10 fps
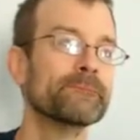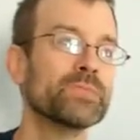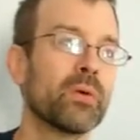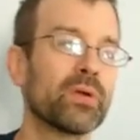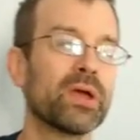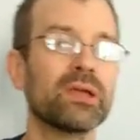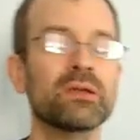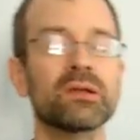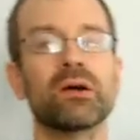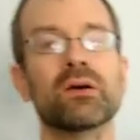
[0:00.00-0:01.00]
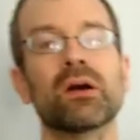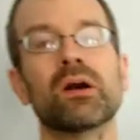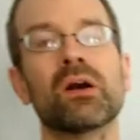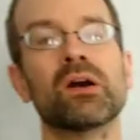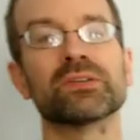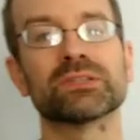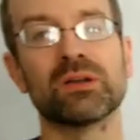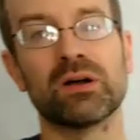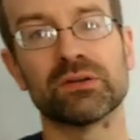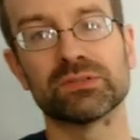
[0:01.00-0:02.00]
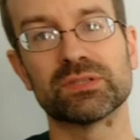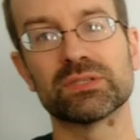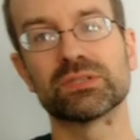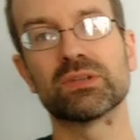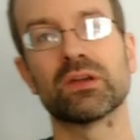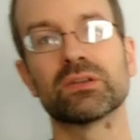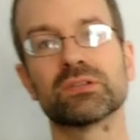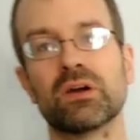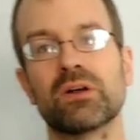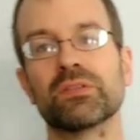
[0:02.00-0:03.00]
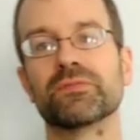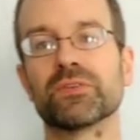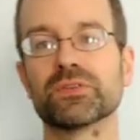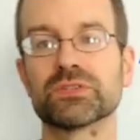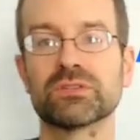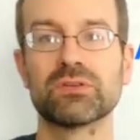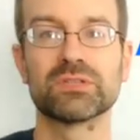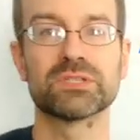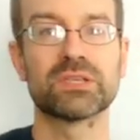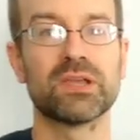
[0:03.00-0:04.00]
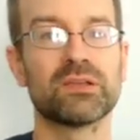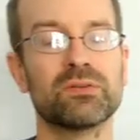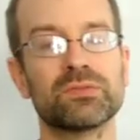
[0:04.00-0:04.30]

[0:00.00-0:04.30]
Okay? All songs start on the first note of the scale,